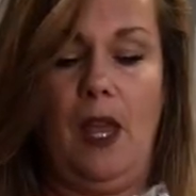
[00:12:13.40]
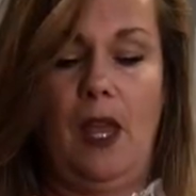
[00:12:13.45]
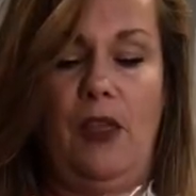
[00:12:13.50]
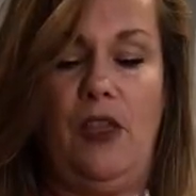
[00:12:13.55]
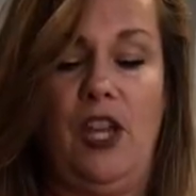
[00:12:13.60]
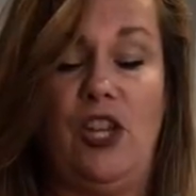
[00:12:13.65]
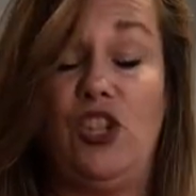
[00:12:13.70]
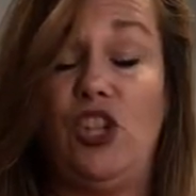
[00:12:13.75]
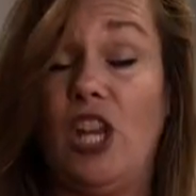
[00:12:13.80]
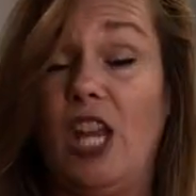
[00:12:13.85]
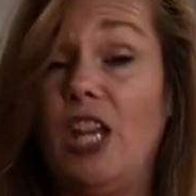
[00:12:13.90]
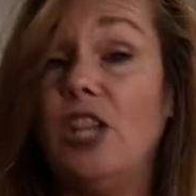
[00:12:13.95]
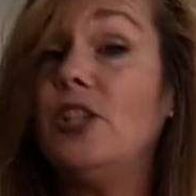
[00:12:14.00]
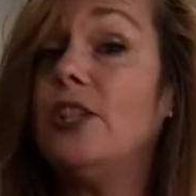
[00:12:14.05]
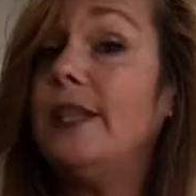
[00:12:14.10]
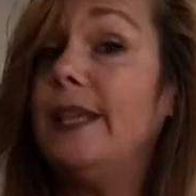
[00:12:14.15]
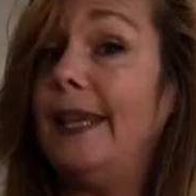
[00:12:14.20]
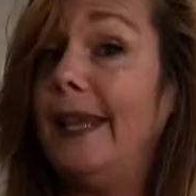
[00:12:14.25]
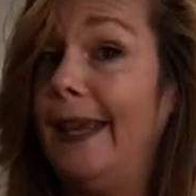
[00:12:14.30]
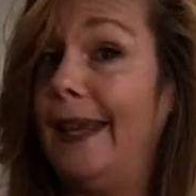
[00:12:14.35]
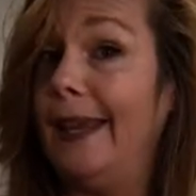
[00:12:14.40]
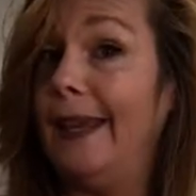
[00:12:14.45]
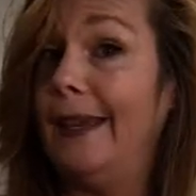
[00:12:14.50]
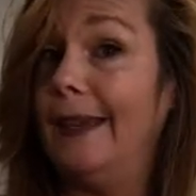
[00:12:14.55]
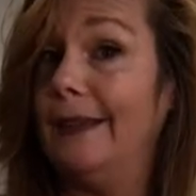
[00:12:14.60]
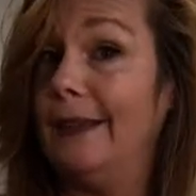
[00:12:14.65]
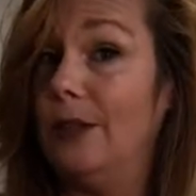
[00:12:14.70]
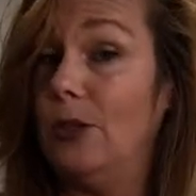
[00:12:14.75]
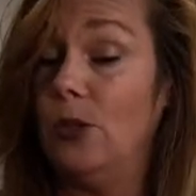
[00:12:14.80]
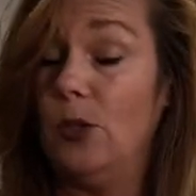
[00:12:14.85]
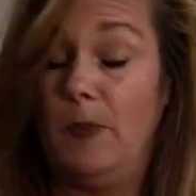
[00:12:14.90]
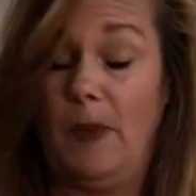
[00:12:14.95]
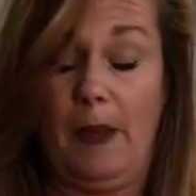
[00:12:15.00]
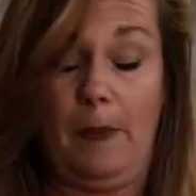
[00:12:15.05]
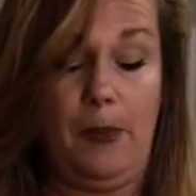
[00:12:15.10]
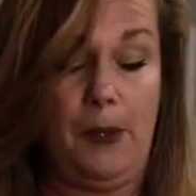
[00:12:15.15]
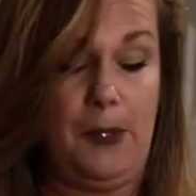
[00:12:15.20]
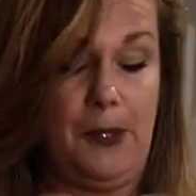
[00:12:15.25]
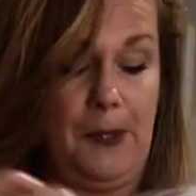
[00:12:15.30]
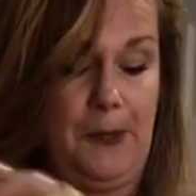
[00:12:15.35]
They changed the ink in the
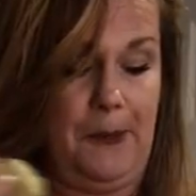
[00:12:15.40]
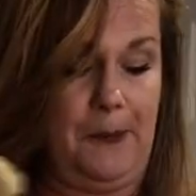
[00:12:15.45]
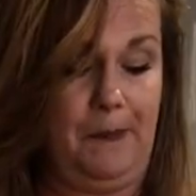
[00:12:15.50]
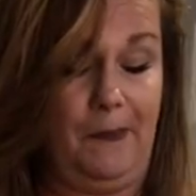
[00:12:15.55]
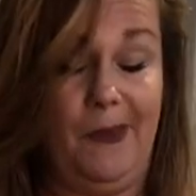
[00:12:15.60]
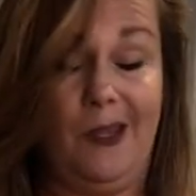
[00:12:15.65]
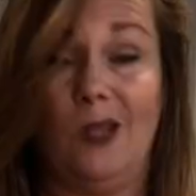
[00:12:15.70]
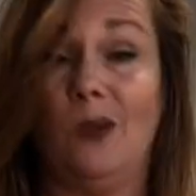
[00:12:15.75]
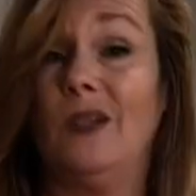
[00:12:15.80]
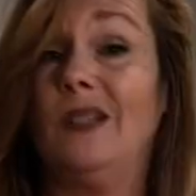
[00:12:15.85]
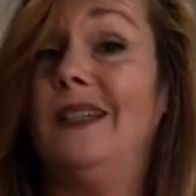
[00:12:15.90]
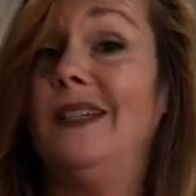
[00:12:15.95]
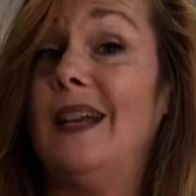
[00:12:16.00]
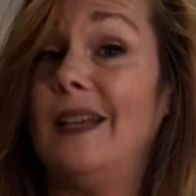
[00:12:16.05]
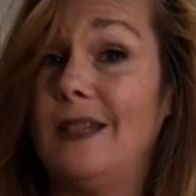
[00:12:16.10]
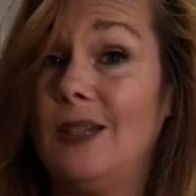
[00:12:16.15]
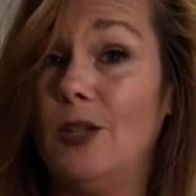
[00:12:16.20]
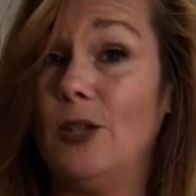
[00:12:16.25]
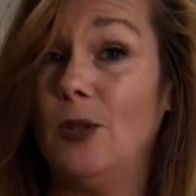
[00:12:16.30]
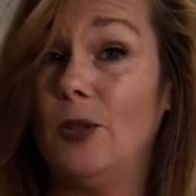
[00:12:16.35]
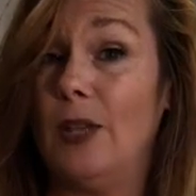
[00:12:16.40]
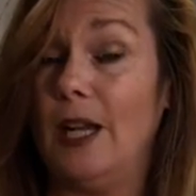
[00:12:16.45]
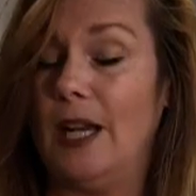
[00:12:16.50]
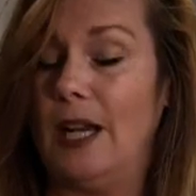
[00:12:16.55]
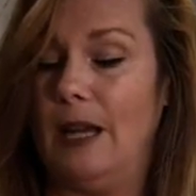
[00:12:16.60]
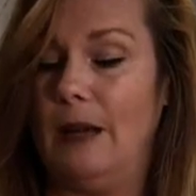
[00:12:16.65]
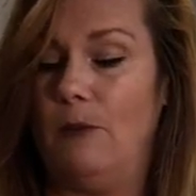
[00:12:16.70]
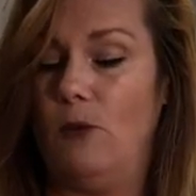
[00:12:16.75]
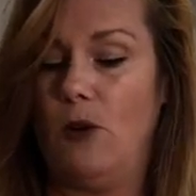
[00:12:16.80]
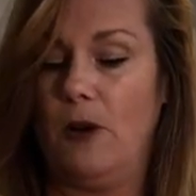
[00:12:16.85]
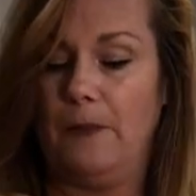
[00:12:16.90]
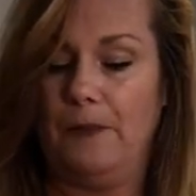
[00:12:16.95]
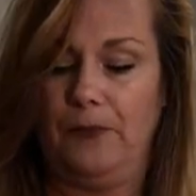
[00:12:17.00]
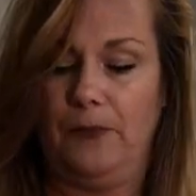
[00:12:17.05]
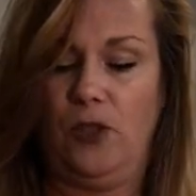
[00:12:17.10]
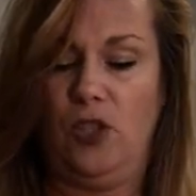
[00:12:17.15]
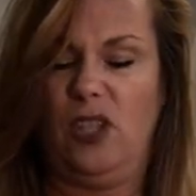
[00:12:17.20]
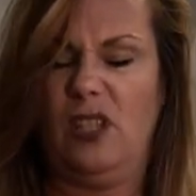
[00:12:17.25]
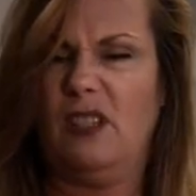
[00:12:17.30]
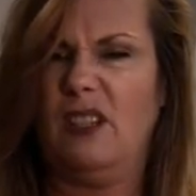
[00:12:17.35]
newspapers, so it doesn't do that anymore,
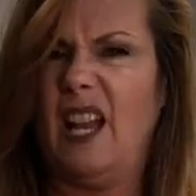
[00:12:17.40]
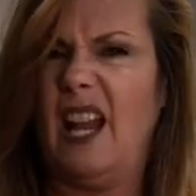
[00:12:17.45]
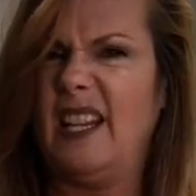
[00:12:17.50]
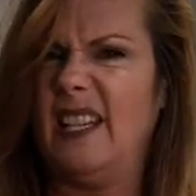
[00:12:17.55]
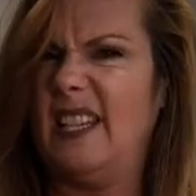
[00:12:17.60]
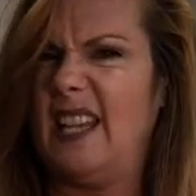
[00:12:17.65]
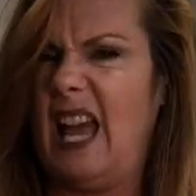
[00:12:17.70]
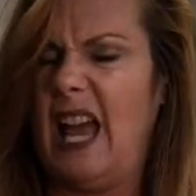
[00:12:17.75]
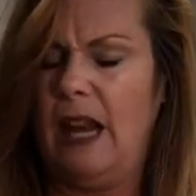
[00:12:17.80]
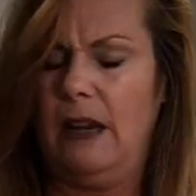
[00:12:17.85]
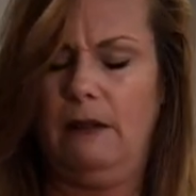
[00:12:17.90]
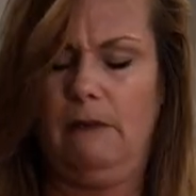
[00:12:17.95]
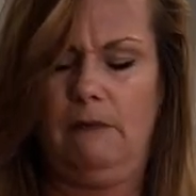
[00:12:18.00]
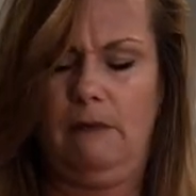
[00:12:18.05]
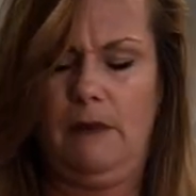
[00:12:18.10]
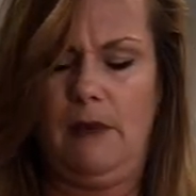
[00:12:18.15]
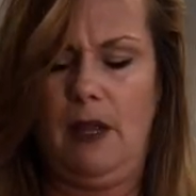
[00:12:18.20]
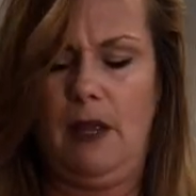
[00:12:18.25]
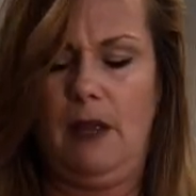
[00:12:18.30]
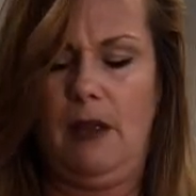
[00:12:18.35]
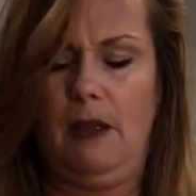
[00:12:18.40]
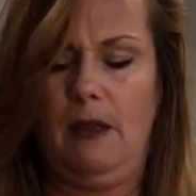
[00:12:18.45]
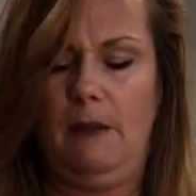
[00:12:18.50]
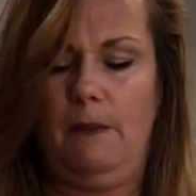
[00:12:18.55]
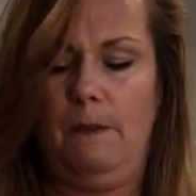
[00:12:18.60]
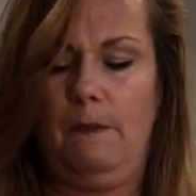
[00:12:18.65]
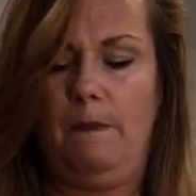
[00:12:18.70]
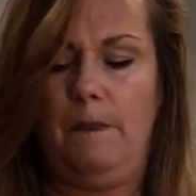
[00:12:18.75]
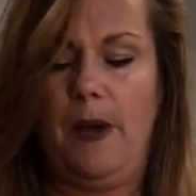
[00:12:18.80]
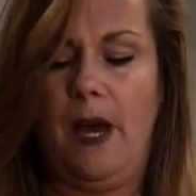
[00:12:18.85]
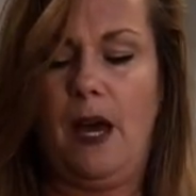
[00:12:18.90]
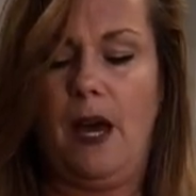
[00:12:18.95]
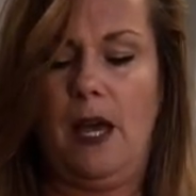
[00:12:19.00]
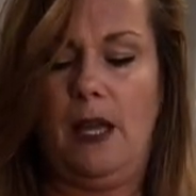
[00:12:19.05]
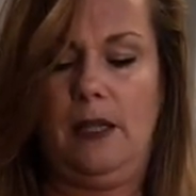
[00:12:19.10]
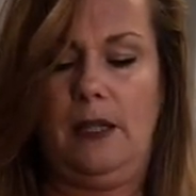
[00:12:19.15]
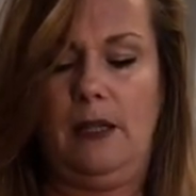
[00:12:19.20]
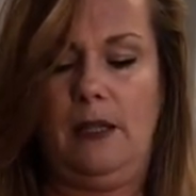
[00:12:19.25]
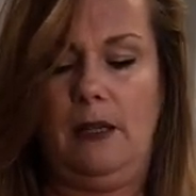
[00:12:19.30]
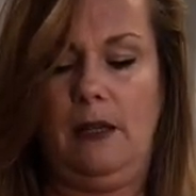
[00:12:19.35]
which is kind of sad.
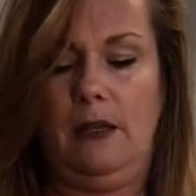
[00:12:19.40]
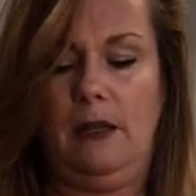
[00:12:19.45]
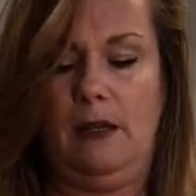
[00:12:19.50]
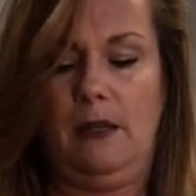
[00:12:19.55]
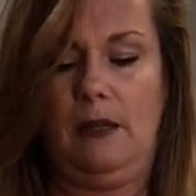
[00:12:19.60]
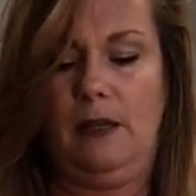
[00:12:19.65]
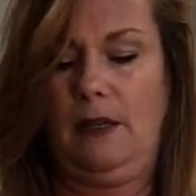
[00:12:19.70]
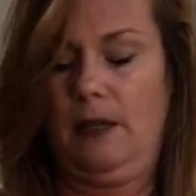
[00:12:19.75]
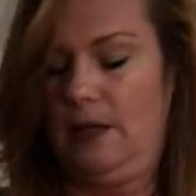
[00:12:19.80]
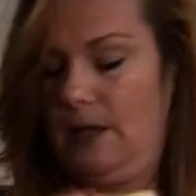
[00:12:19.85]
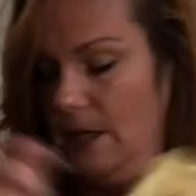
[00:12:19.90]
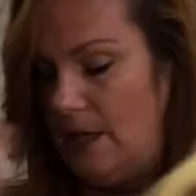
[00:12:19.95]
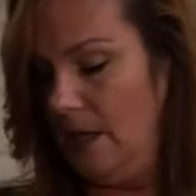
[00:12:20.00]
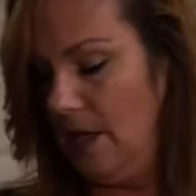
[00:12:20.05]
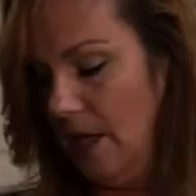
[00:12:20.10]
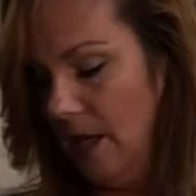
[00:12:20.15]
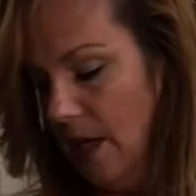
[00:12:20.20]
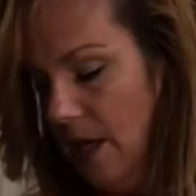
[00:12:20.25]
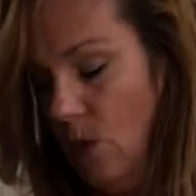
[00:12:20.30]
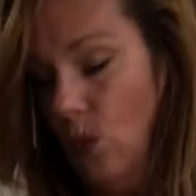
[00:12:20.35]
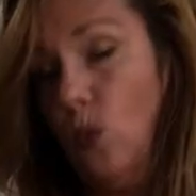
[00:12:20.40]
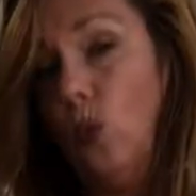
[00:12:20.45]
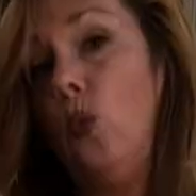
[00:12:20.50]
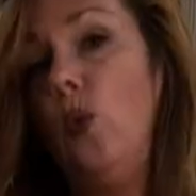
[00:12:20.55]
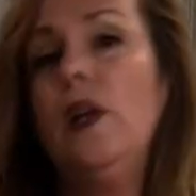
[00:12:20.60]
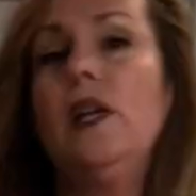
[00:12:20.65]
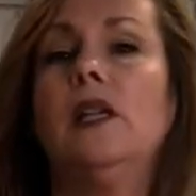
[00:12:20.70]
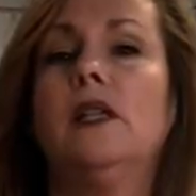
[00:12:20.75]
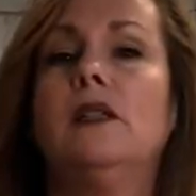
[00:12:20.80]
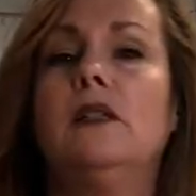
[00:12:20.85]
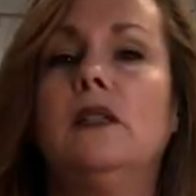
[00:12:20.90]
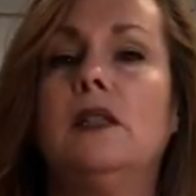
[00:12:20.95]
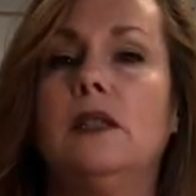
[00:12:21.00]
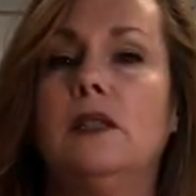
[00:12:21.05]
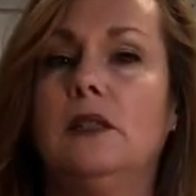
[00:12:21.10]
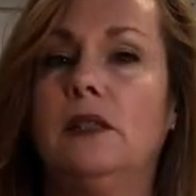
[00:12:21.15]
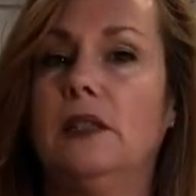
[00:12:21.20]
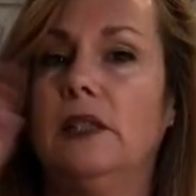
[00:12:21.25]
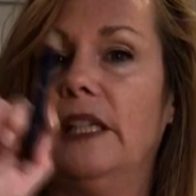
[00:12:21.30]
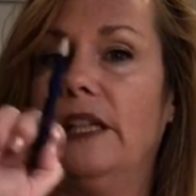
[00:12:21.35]
But it will
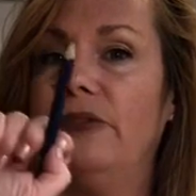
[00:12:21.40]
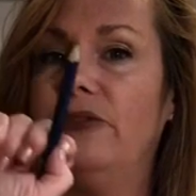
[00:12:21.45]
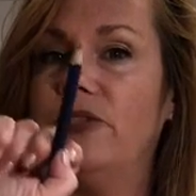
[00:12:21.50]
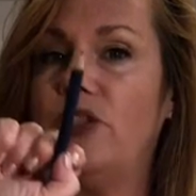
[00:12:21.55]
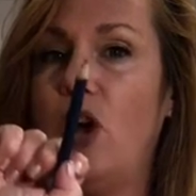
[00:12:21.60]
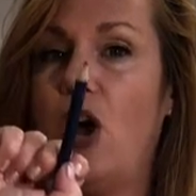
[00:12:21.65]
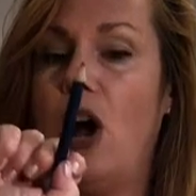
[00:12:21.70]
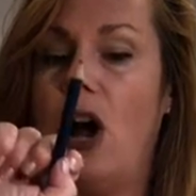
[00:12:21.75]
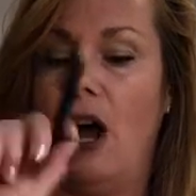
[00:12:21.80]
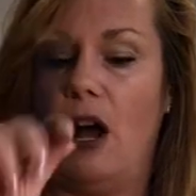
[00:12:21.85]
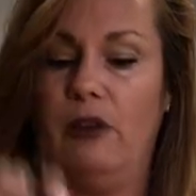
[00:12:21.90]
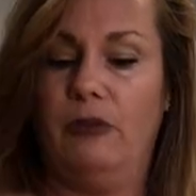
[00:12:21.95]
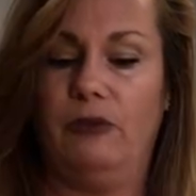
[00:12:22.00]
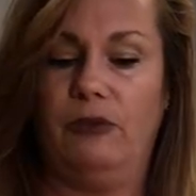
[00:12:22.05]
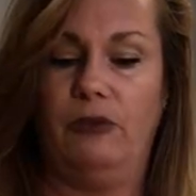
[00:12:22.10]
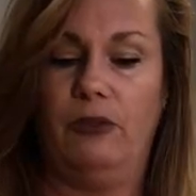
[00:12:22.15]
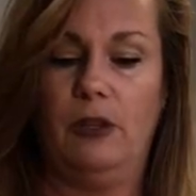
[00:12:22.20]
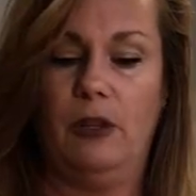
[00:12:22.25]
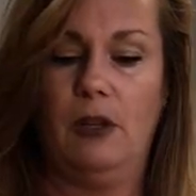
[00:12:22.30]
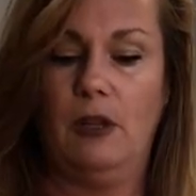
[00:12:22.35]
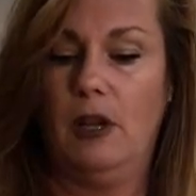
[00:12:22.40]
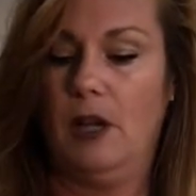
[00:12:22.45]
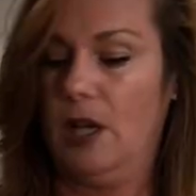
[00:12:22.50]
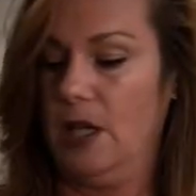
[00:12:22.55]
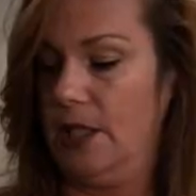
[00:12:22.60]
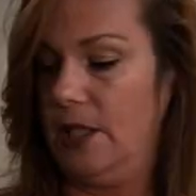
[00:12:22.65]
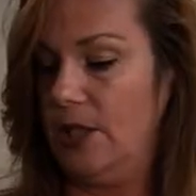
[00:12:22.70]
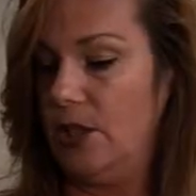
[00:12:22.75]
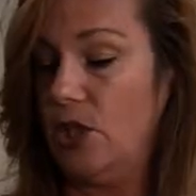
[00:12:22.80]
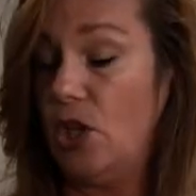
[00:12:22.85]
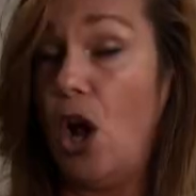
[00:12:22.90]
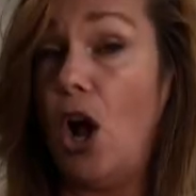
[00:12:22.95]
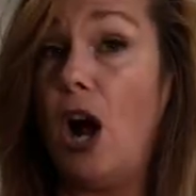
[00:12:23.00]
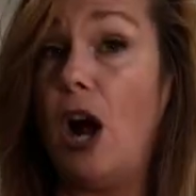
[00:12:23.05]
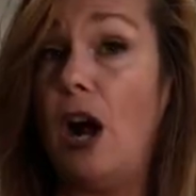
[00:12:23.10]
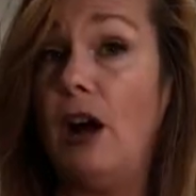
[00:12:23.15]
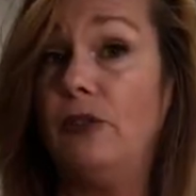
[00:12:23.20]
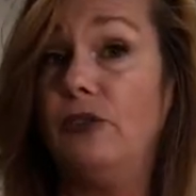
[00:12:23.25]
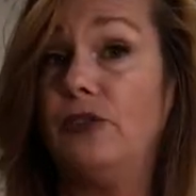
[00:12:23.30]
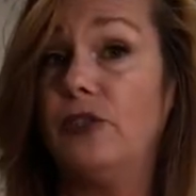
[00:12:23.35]
lift off a
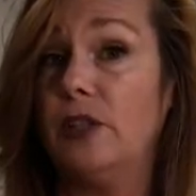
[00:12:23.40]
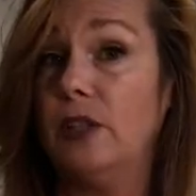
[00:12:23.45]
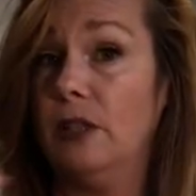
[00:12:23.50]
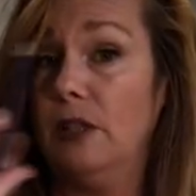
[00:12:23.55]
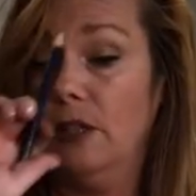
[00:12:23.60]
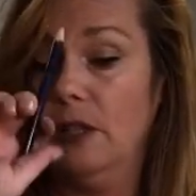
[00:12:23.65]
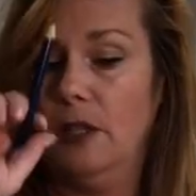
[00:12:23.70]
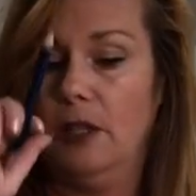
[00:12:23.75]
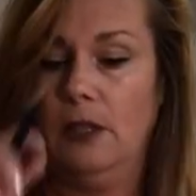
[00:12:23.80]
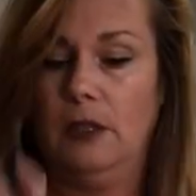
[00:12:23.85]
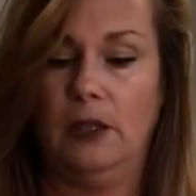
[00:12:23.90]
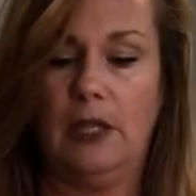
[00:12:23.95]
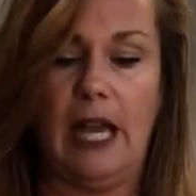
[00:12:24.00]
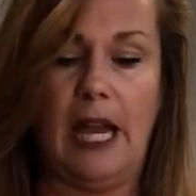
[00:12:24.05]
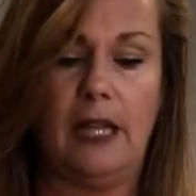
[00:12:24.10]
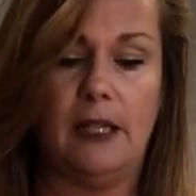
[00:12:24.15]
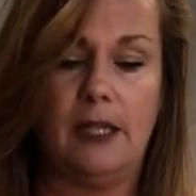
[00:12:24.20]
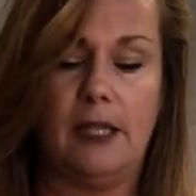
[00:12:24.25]
soft lead.